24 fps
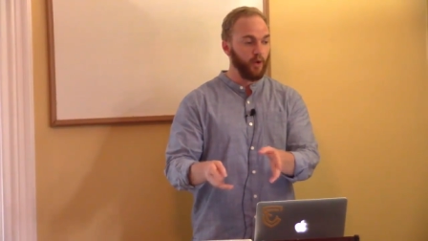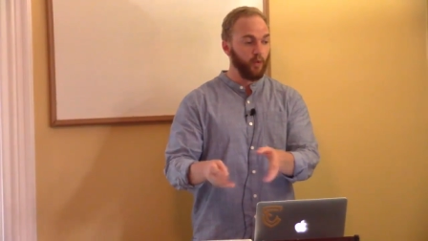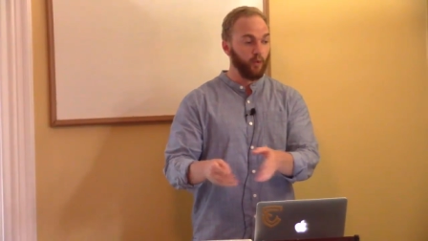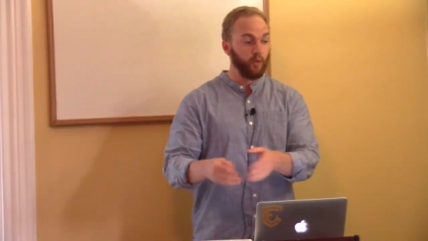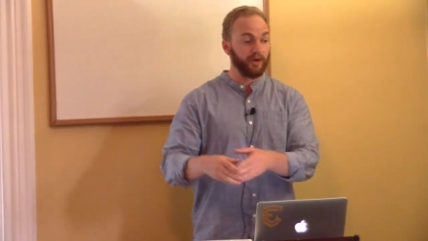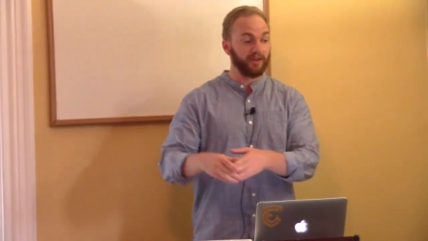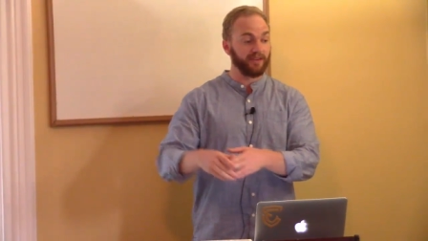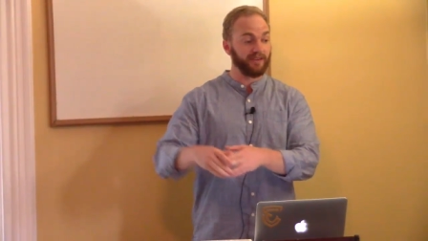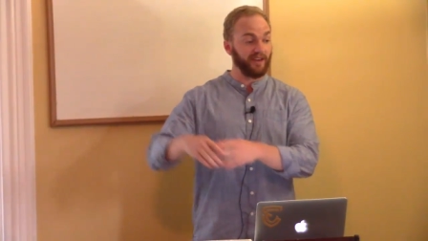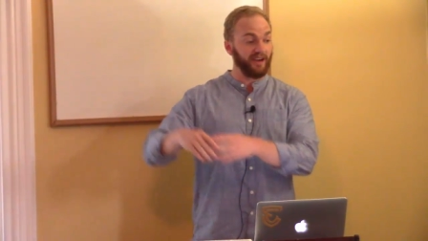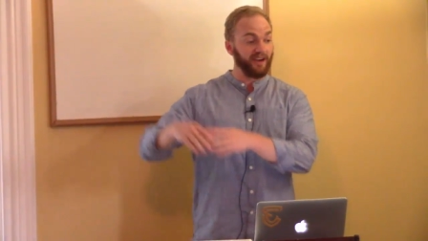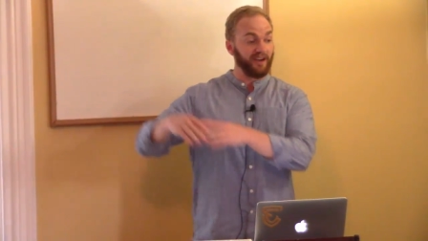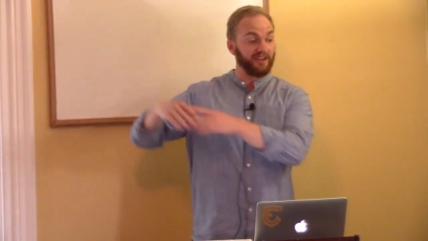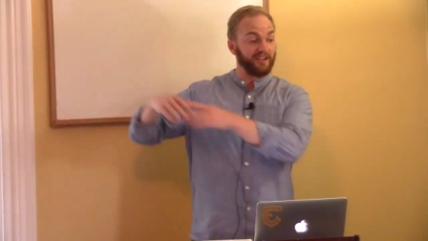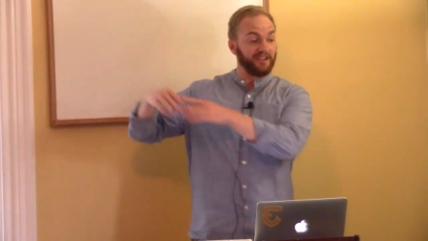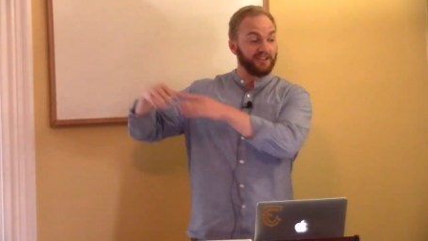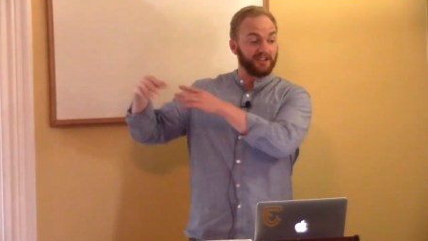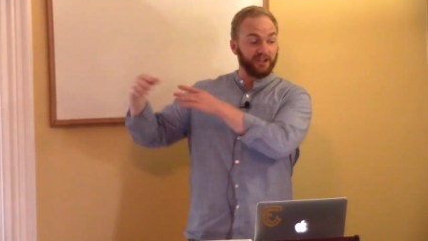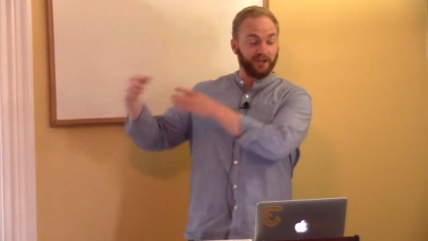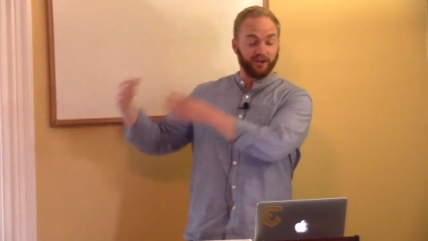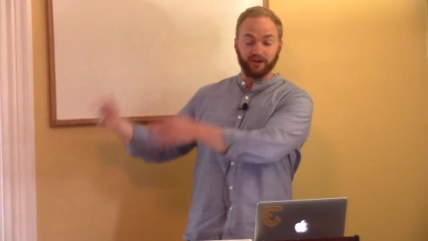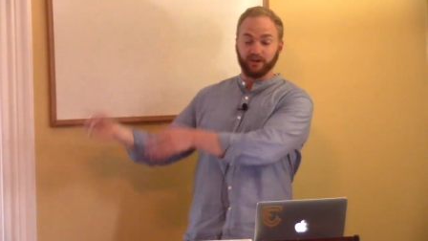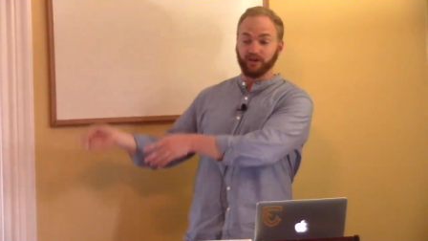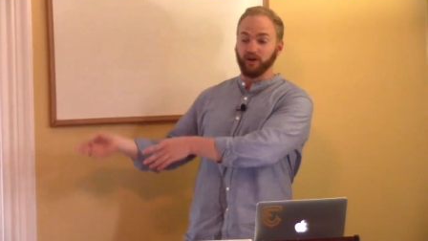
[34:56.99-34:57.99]
with an
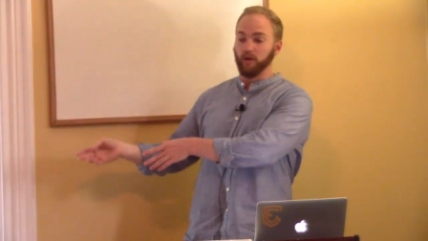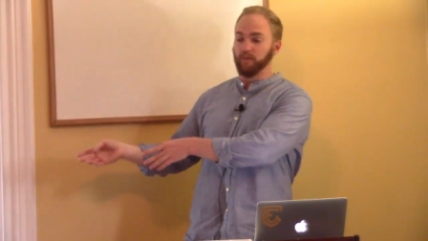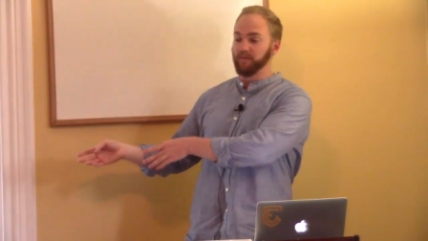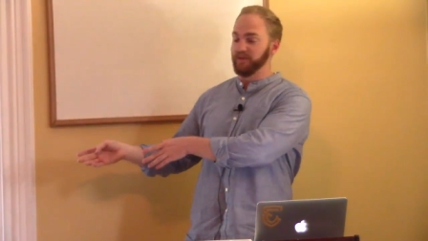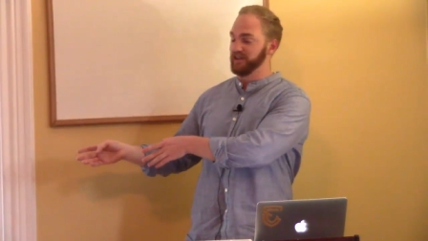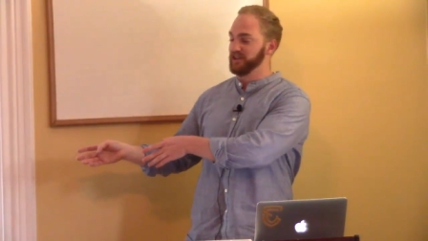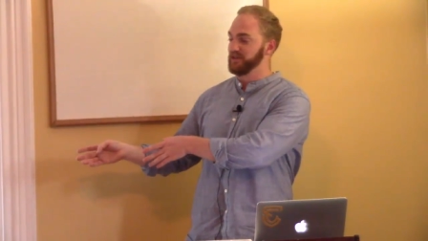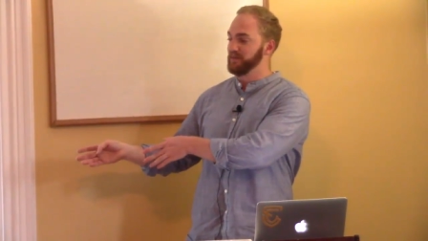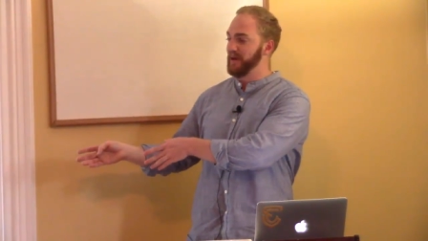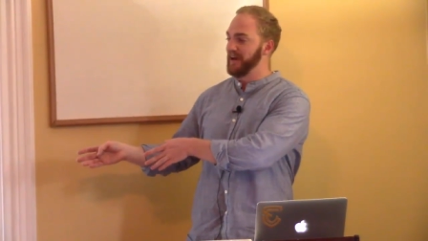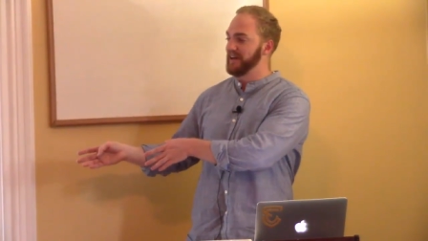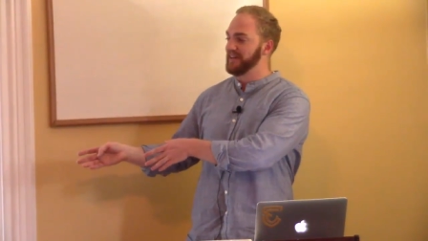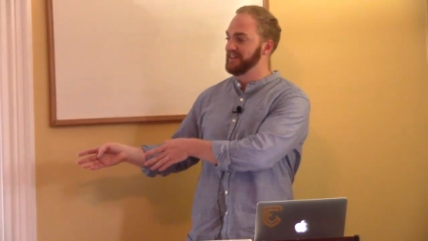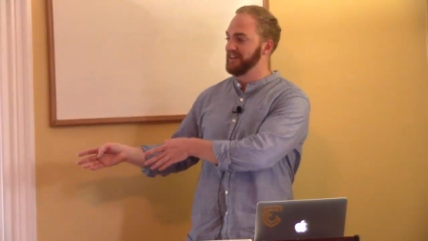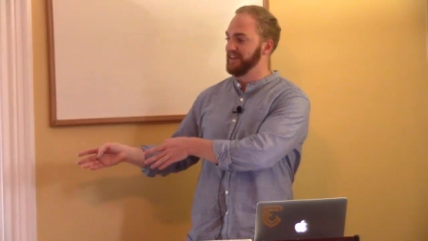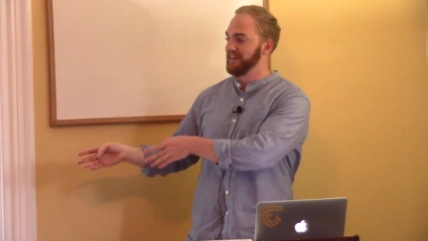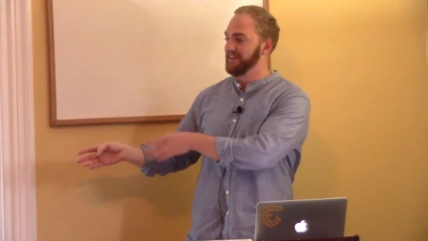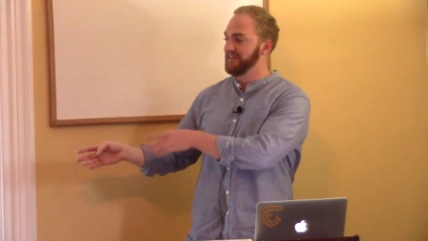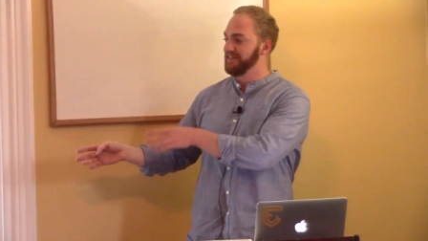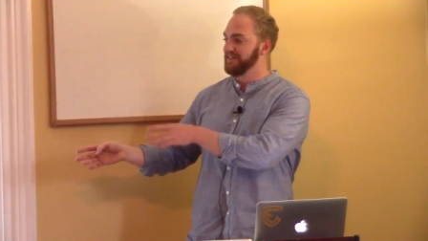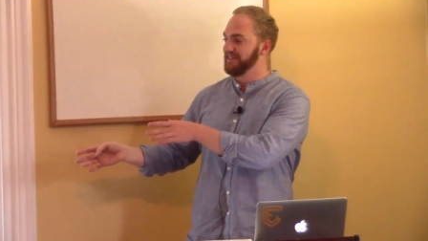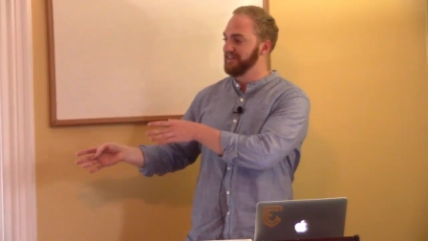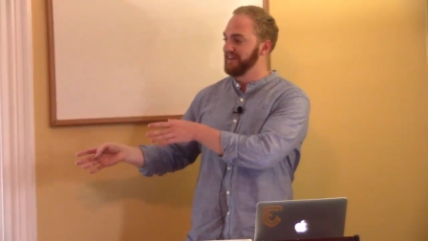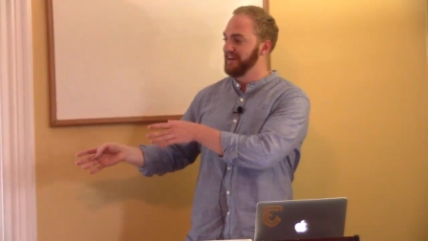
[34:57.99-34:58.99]
eternal
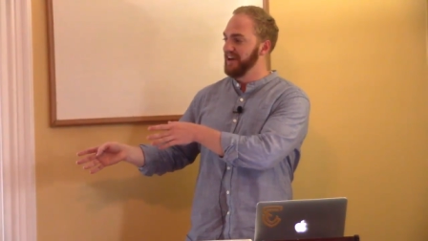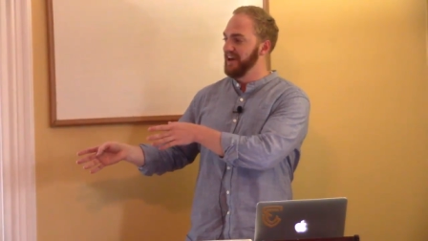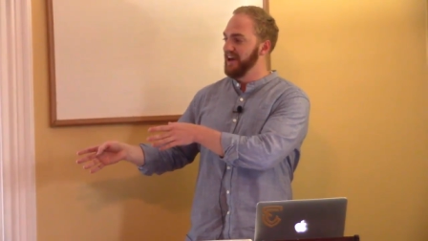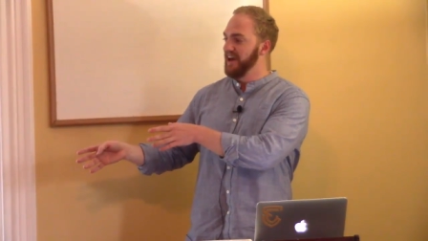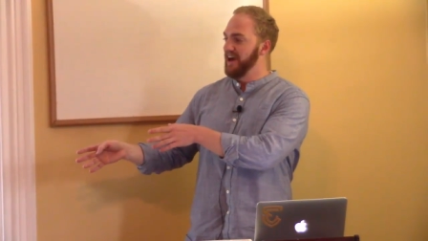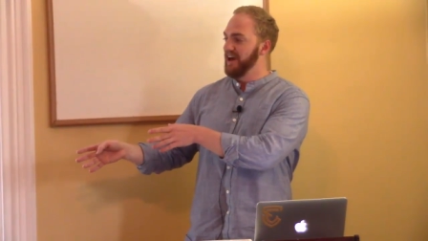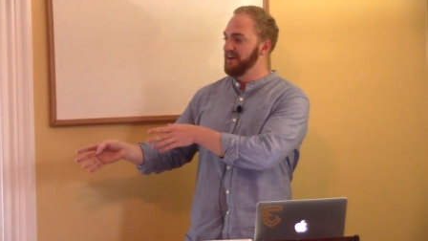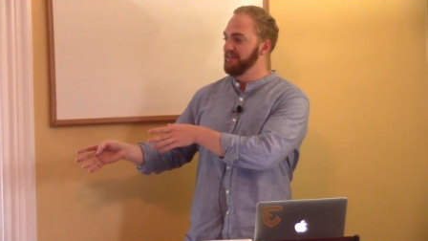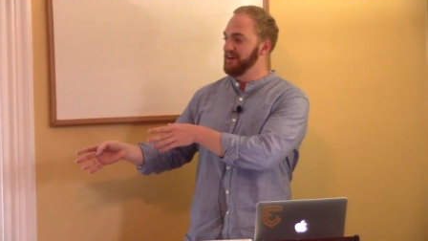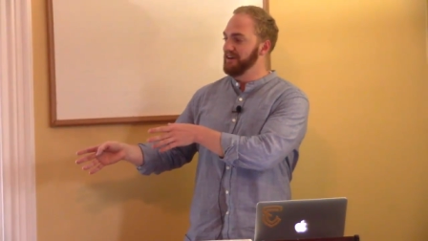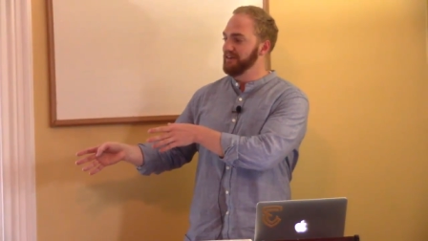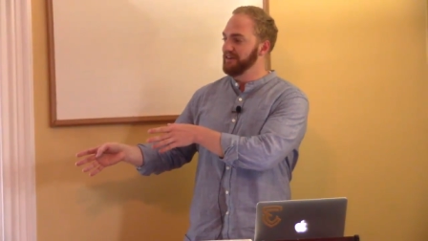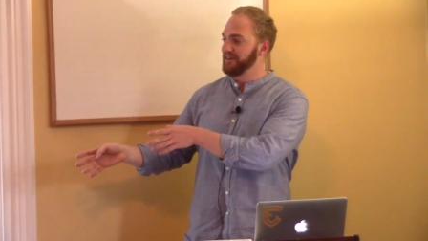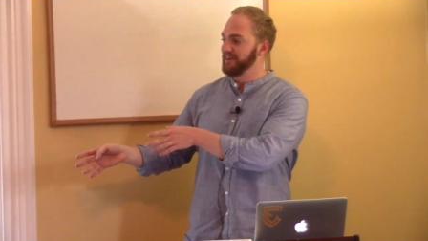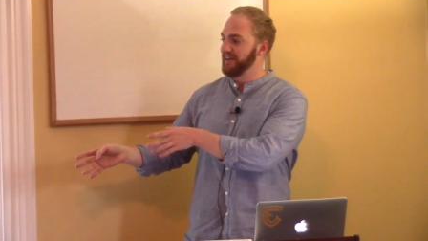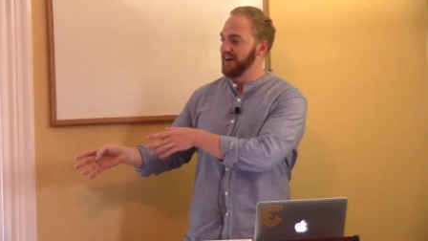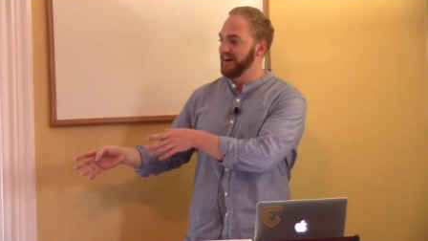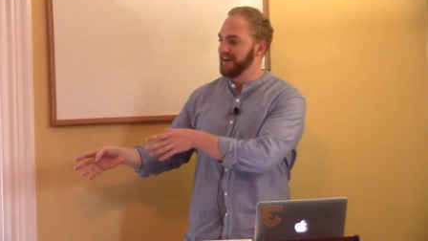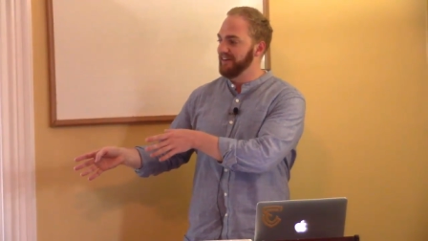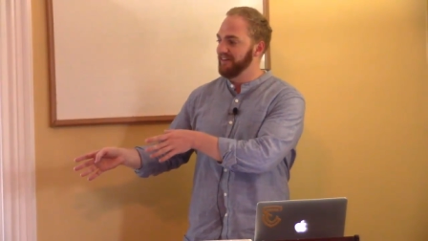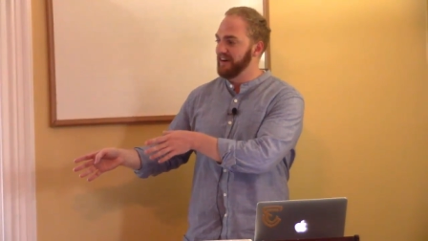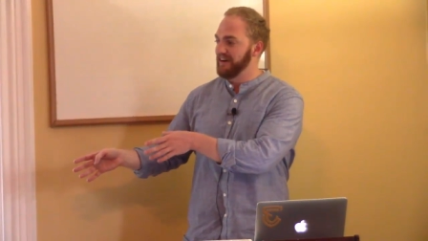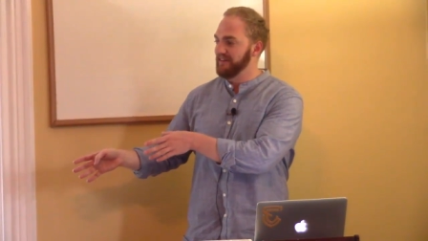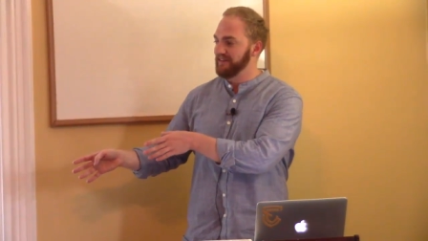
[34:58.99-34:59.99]
perspective. Have you ever
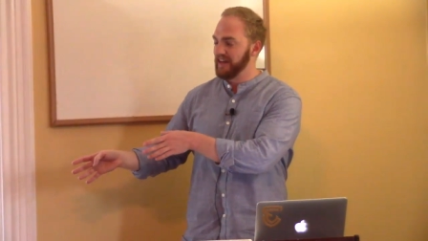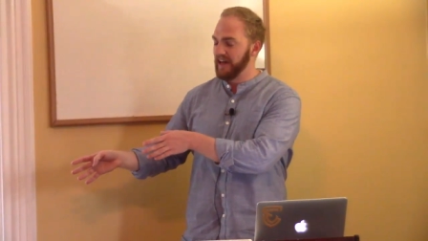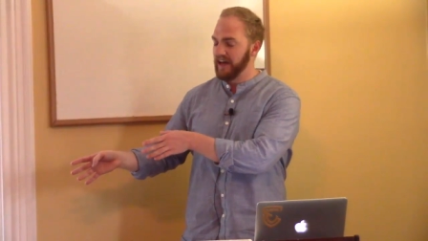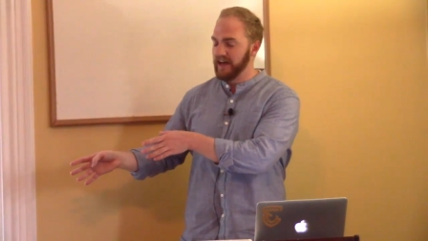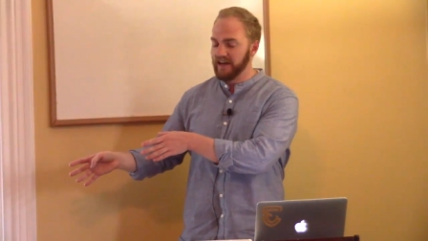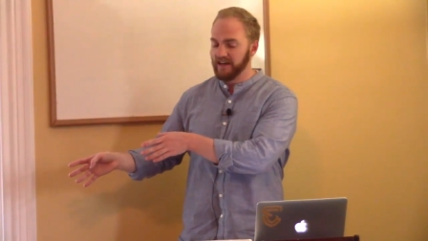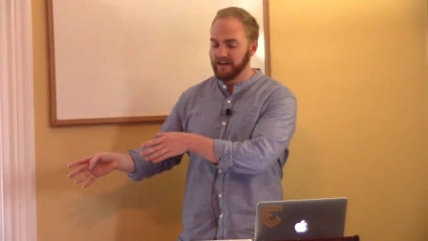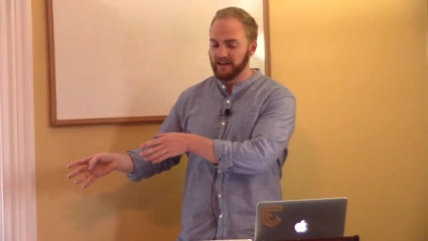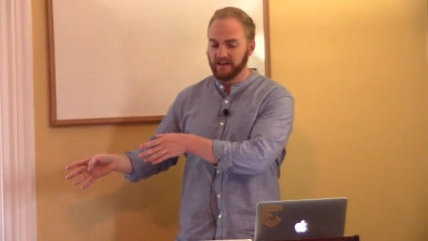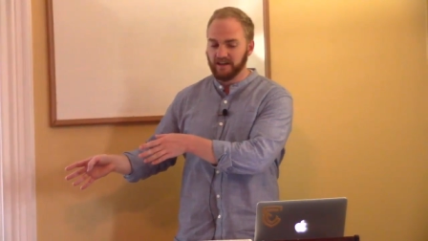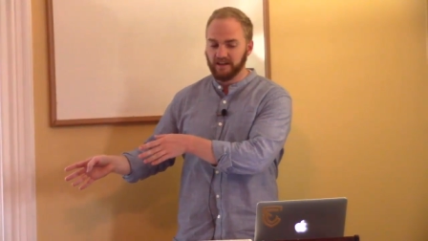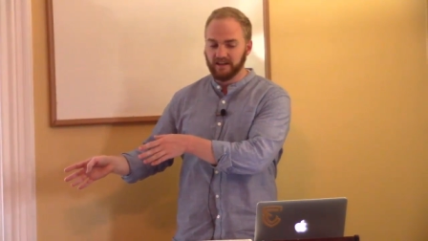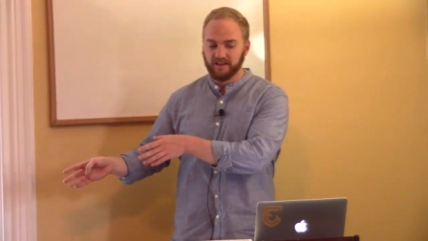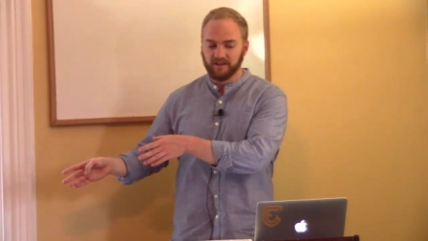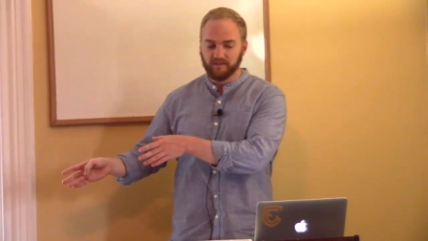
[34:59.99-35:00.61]
thought about that?